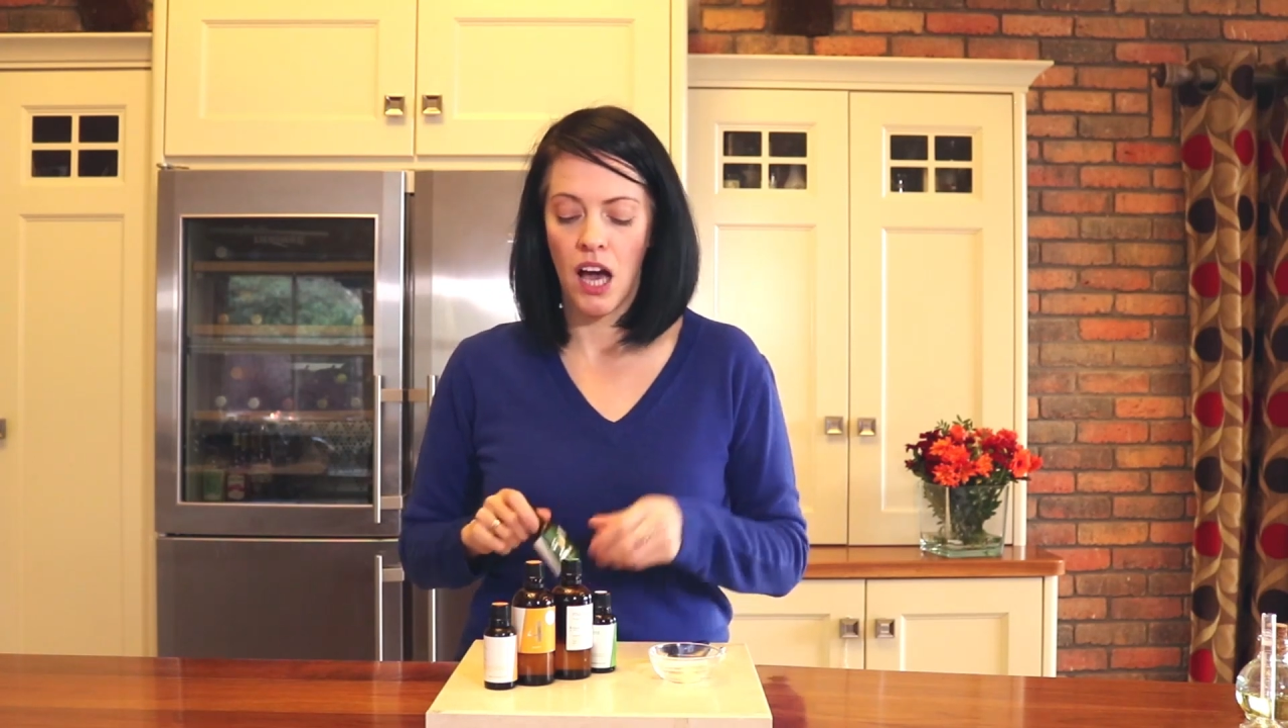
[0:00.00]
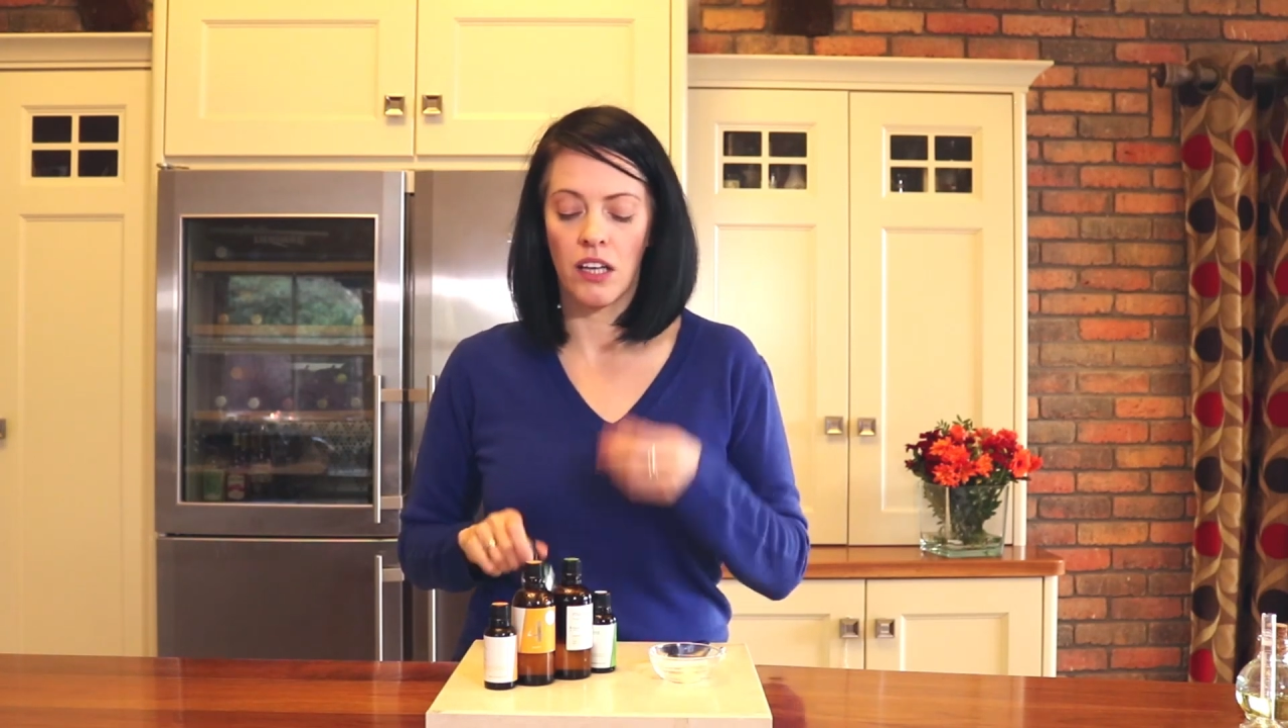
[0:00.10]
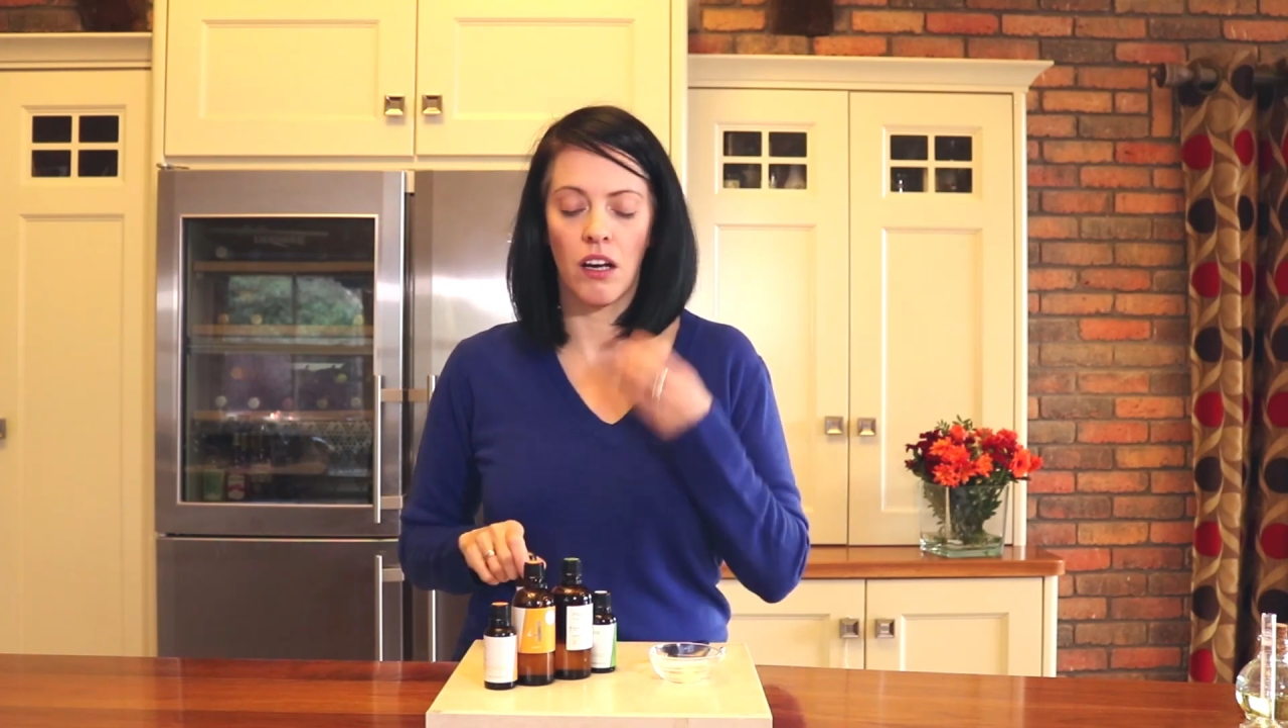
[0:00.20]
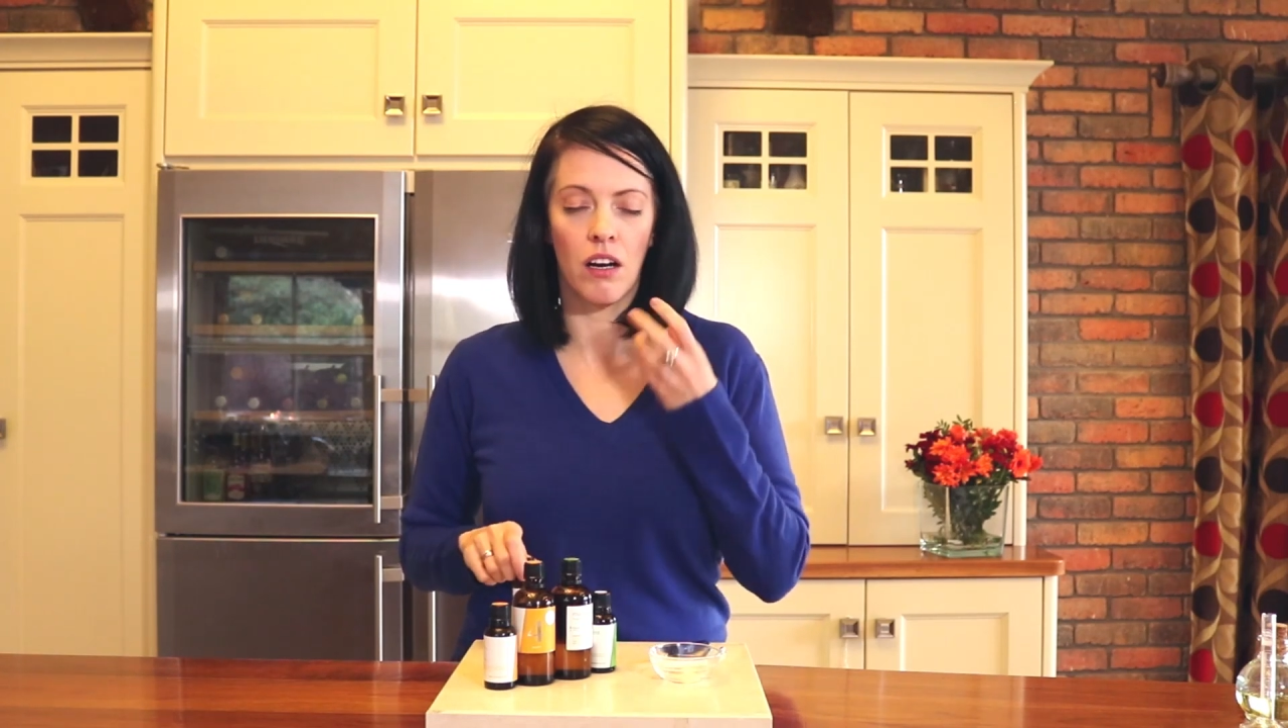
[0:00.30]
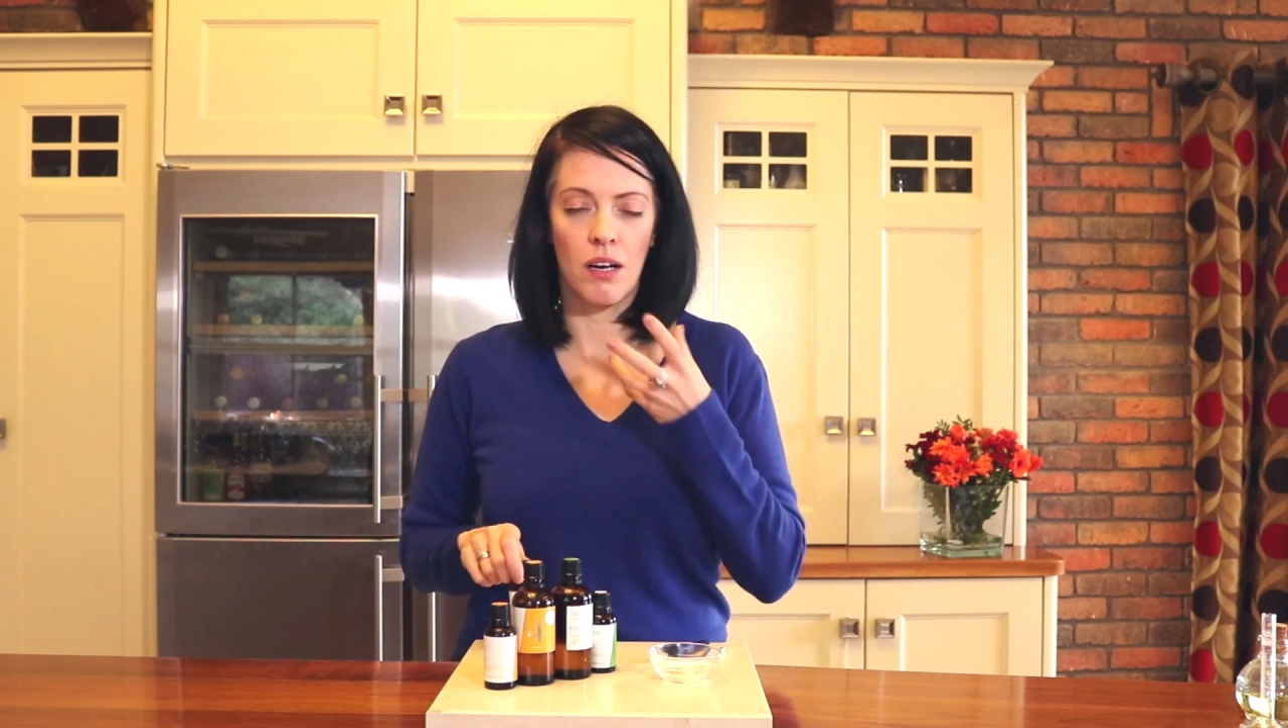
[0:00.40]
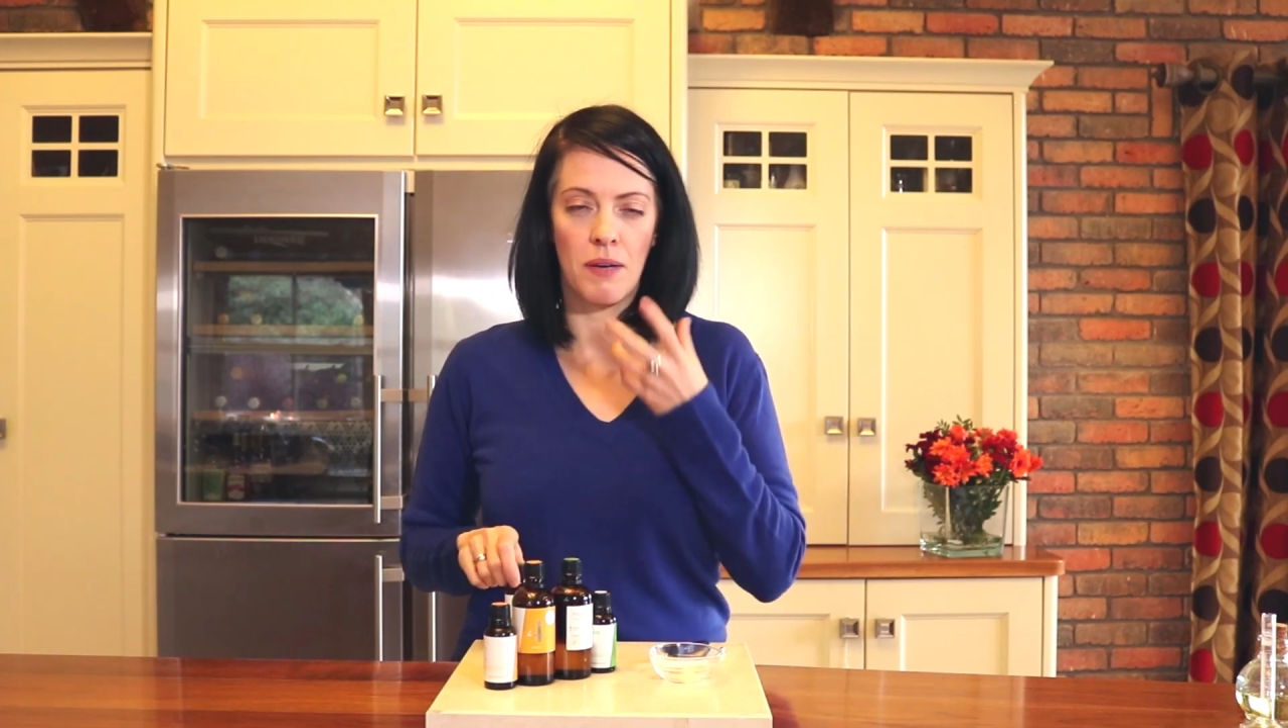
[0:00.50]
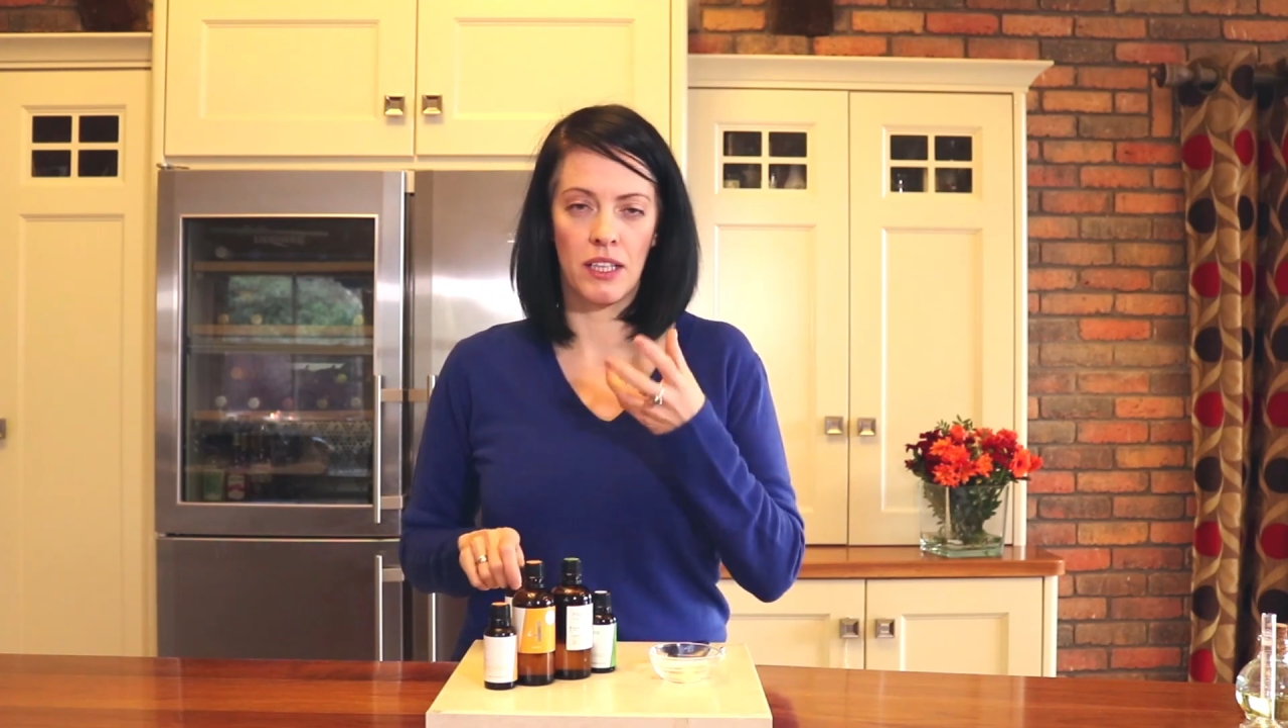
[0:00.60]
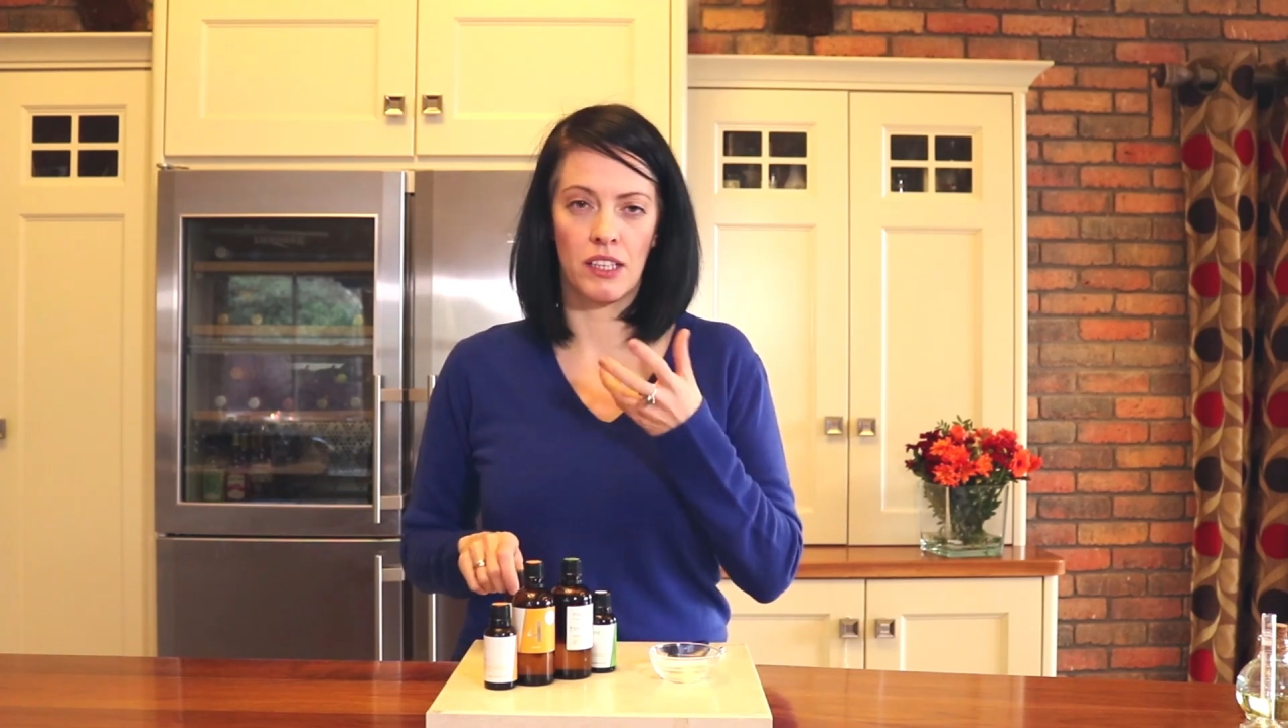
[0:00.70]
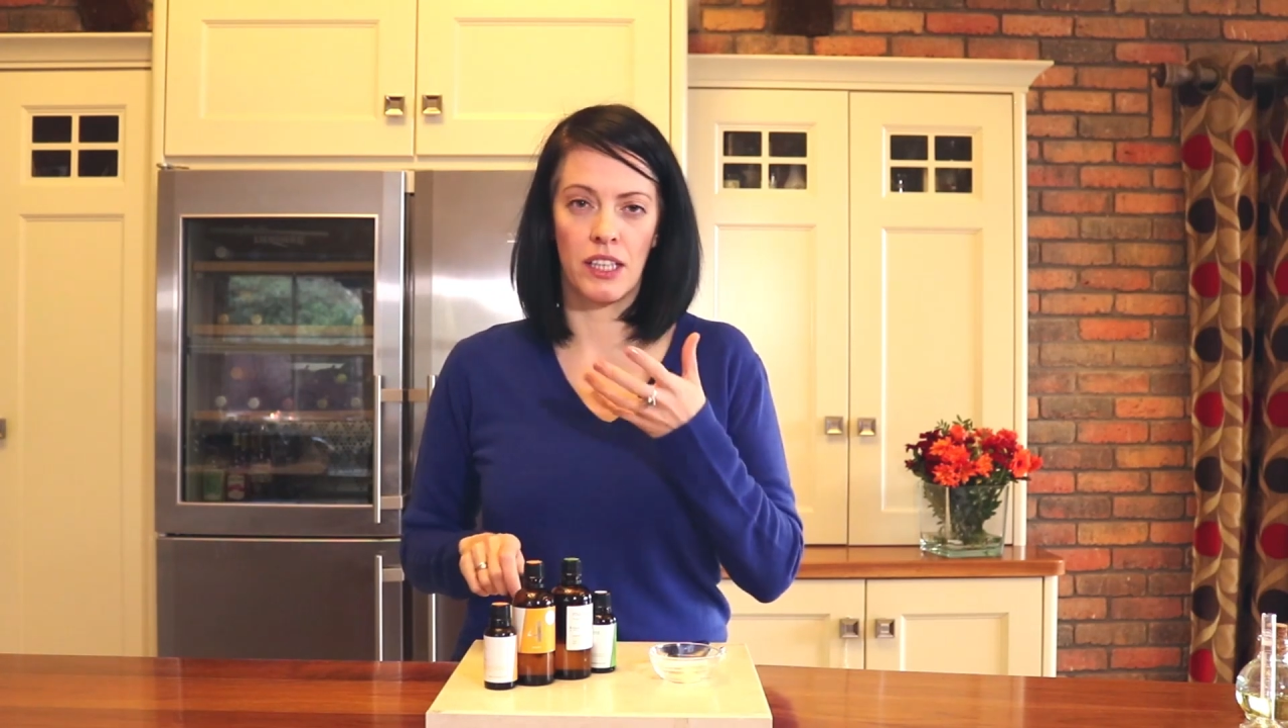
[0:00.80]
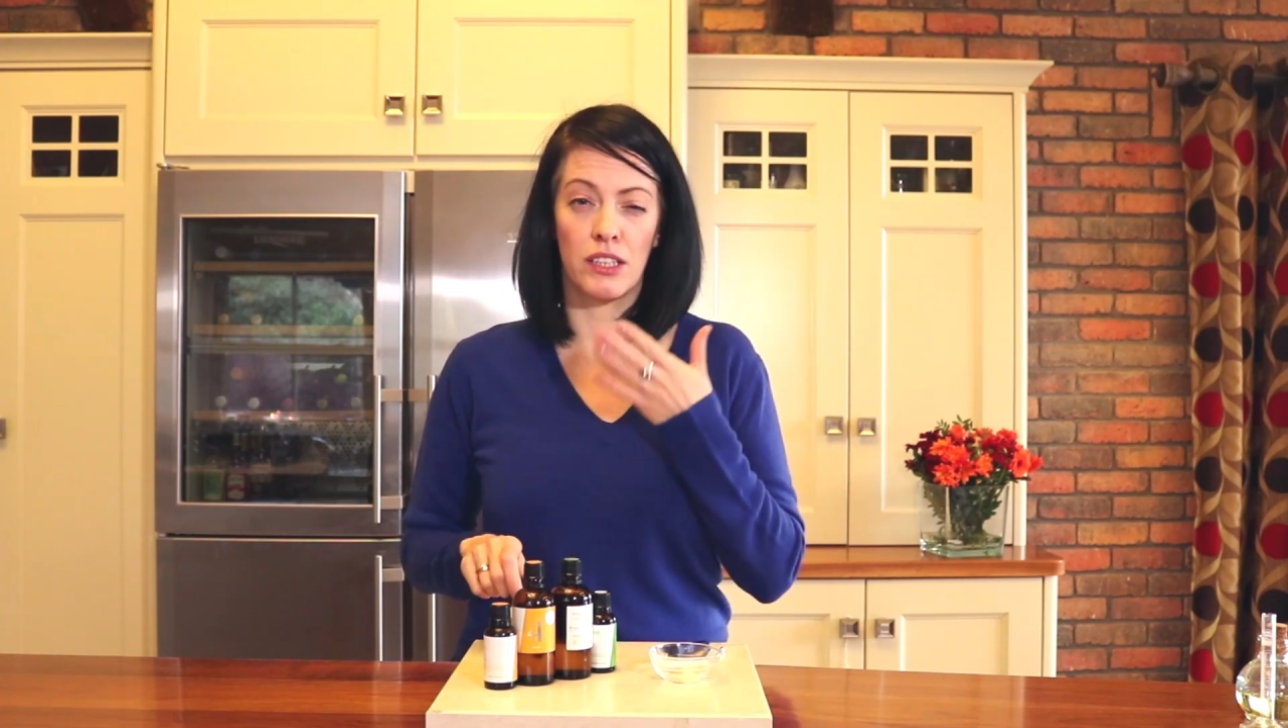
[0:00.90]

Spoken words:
and aromatically